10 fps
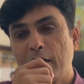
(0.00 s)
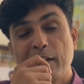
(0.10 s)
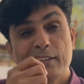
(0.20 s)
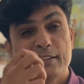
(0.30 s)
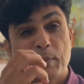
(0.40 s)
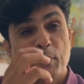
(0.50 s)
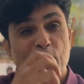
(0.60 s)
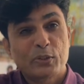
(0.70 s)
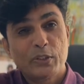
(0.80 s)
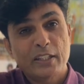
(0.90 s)
take this
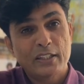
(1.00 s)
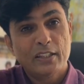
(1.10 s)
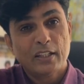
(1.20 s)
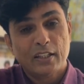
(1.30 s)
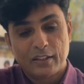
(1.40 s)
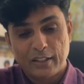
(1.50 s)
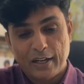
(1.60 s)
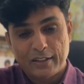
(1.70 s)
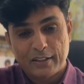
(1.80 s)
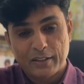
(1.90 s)
opportunity
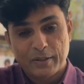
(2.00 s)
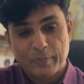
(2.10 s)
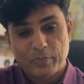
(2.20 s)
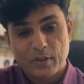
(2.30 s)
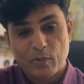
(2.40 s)
that